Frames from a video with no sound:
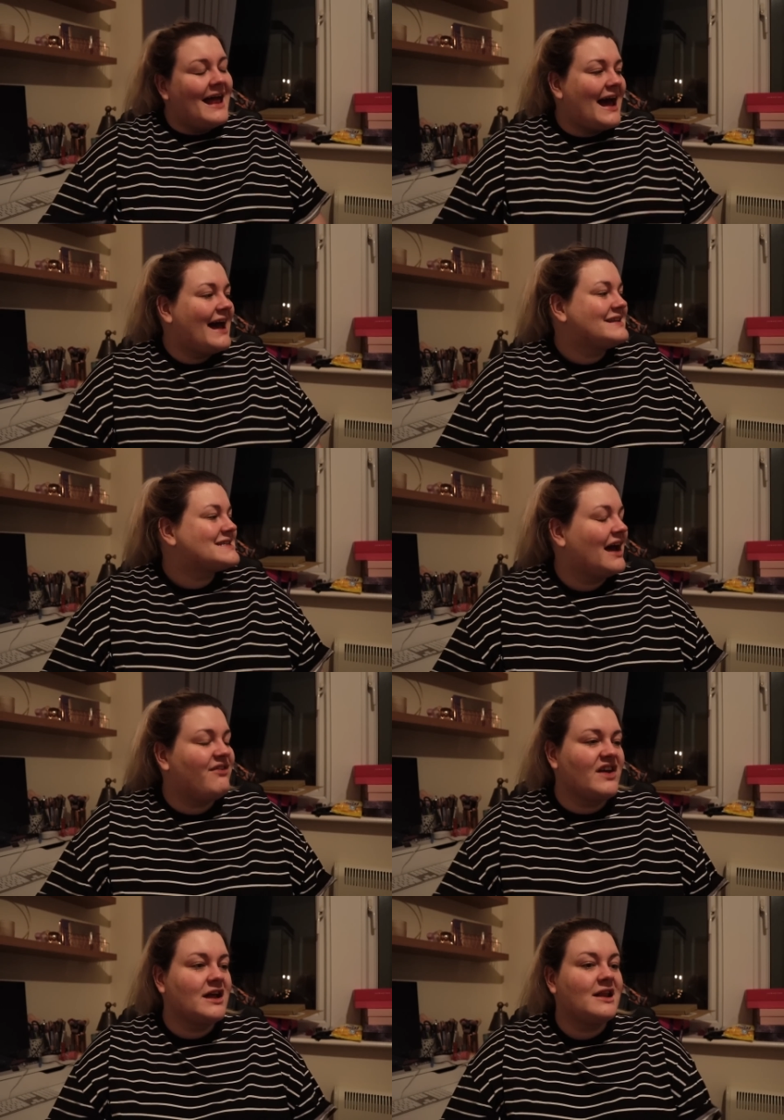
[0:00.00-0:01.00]
and I
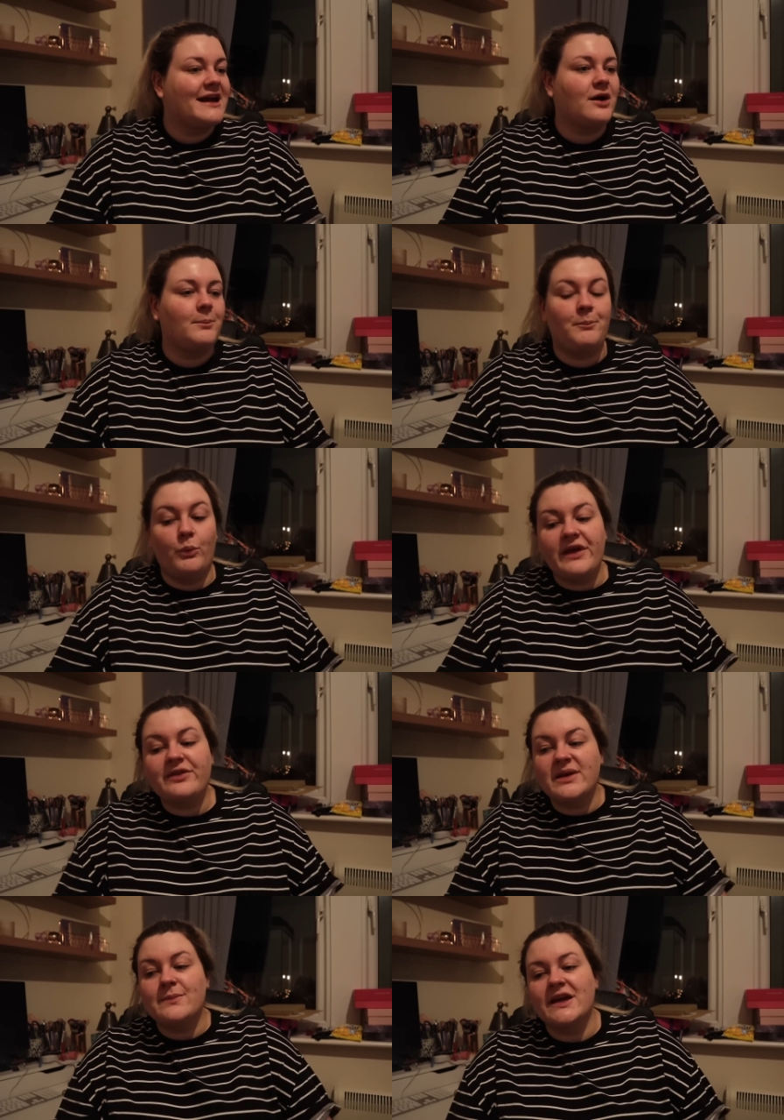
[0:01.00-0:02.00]
feel like
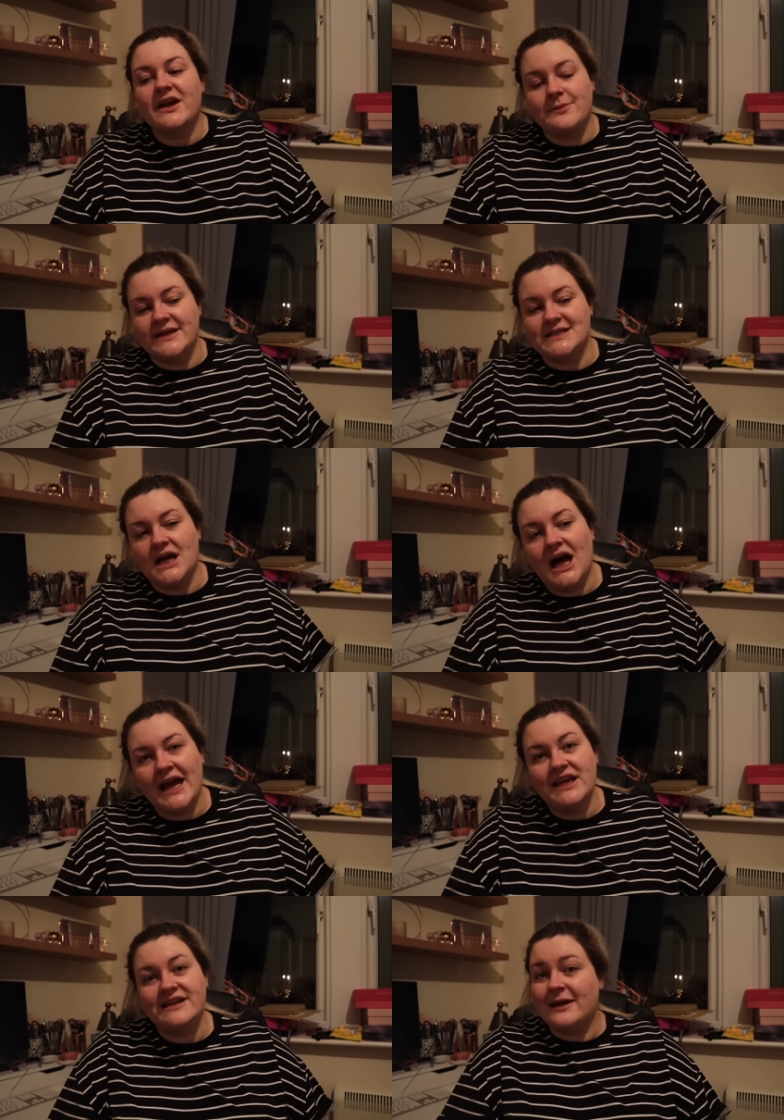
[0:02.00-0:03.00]
with me being a bit
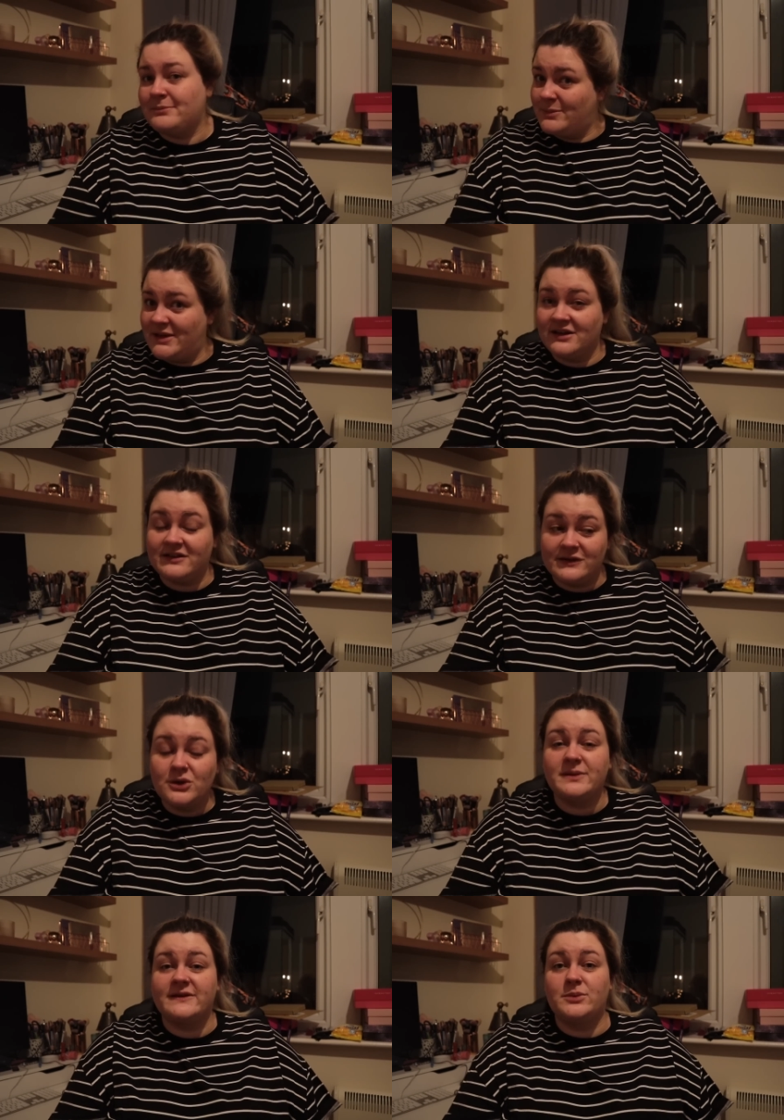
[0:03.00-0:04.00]
tired and me being
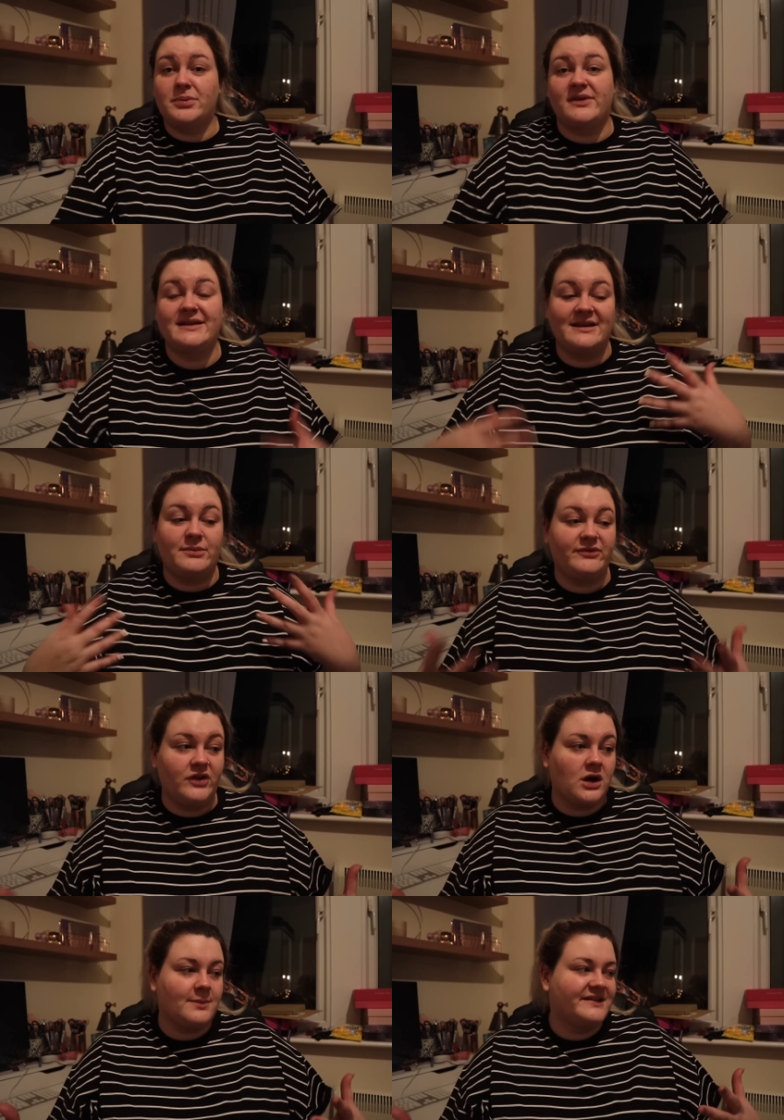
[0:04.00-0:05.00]
super super busy with
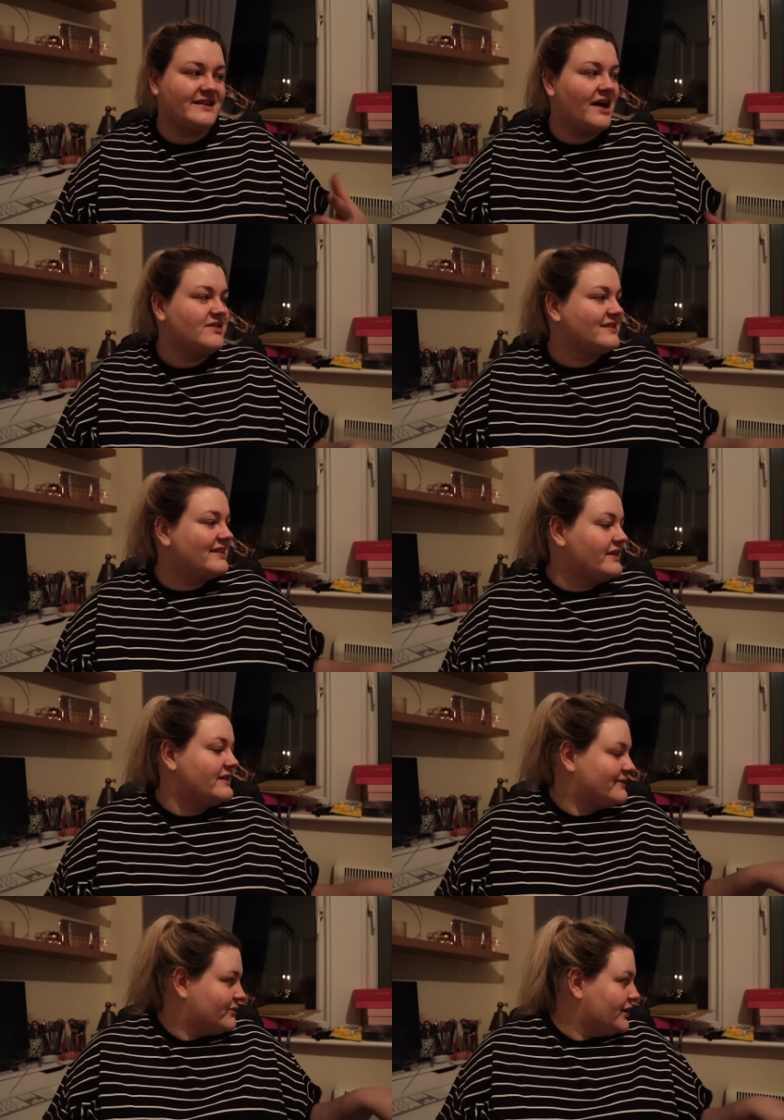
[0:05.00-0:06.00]
Vlogmas, I've just let
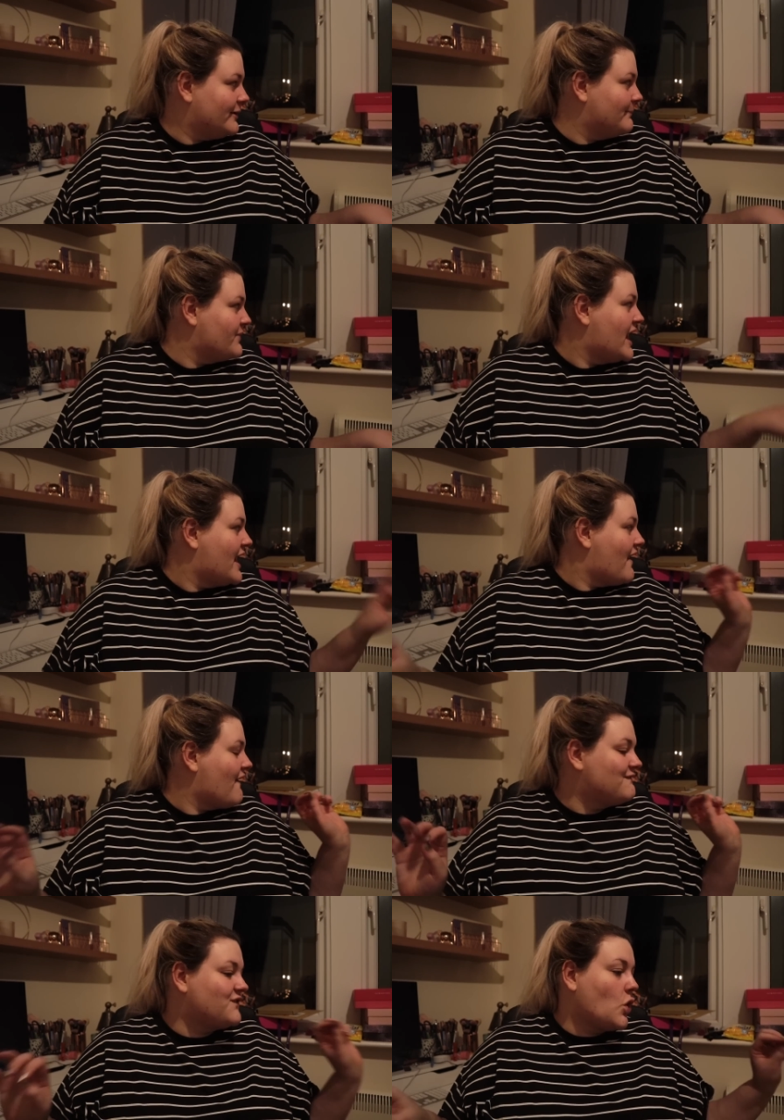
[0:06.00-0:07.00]
this room
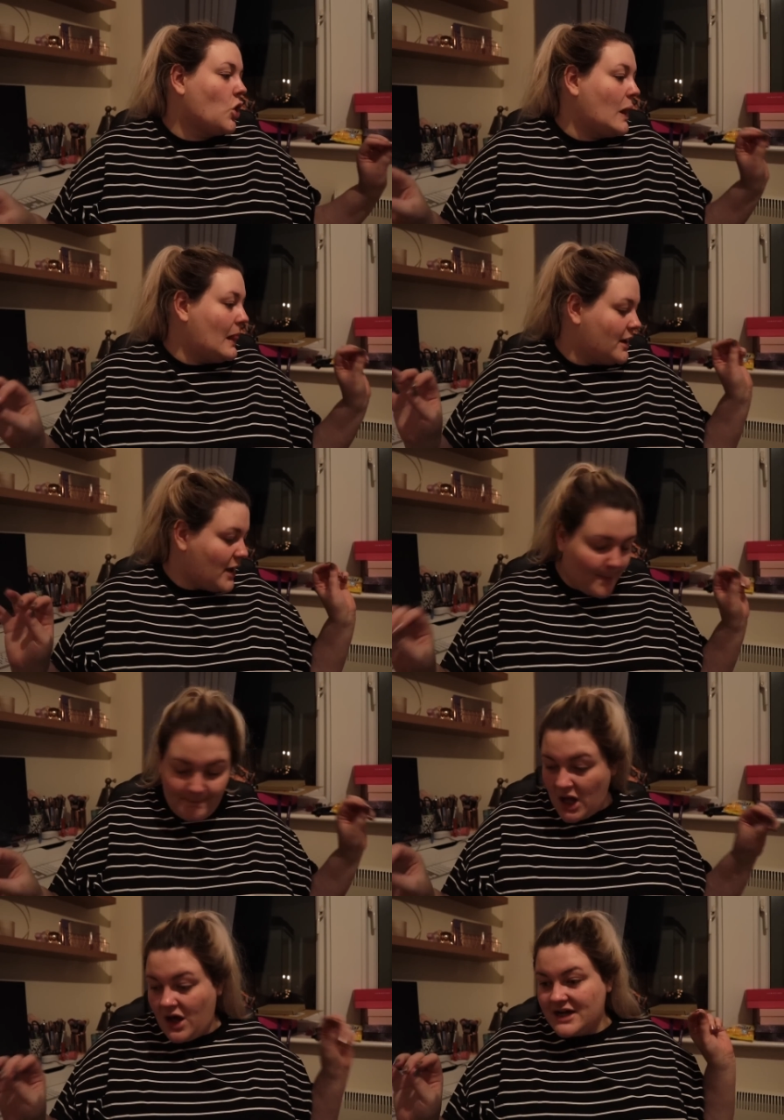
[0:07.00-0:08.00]
fall
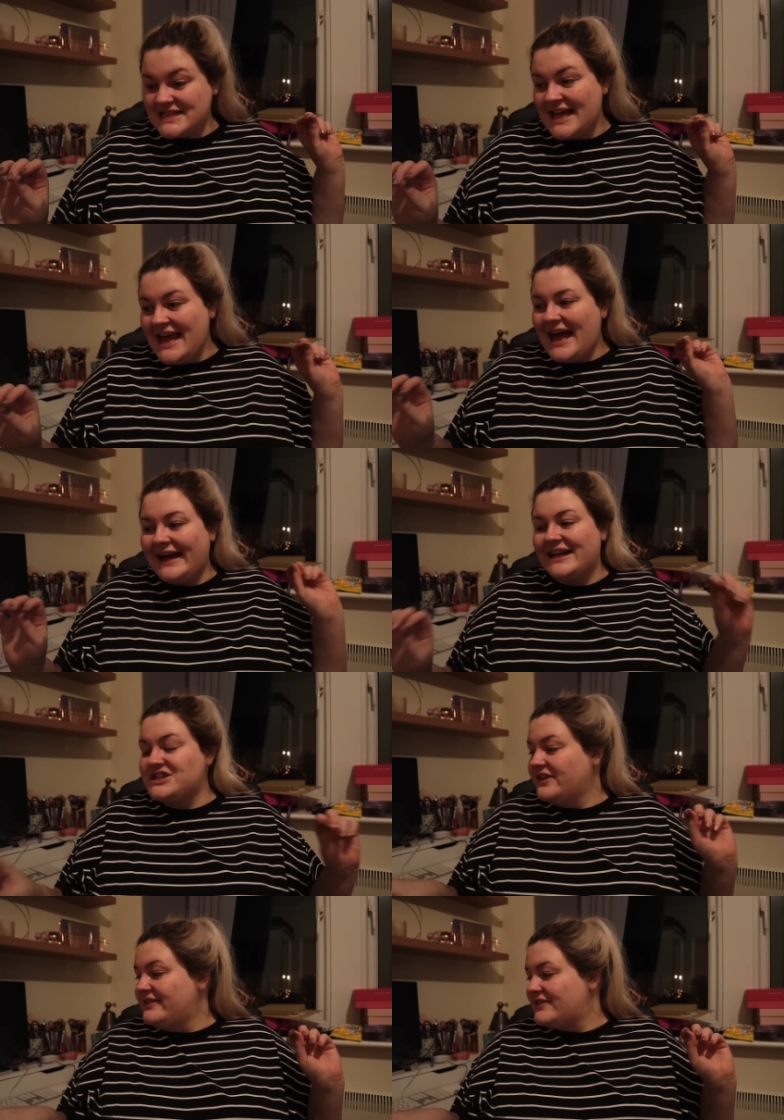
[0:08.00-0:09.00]
apart and I
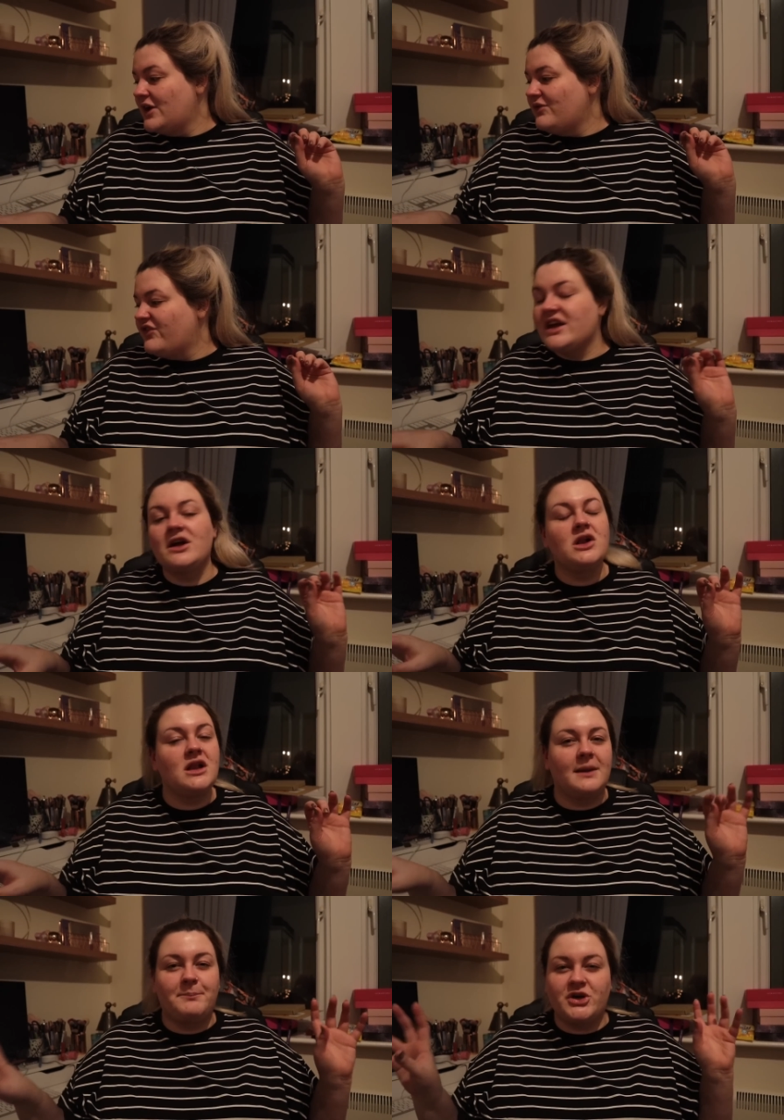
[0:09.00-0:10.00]
just don't
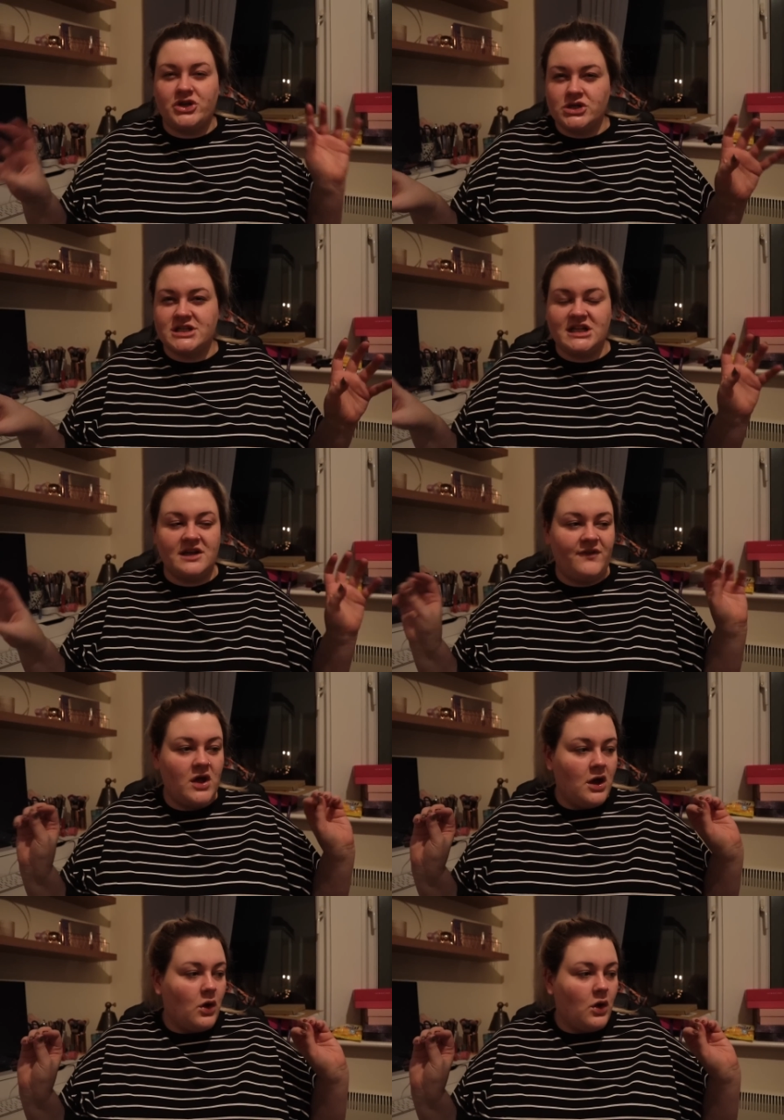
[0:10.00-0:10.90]
feel productive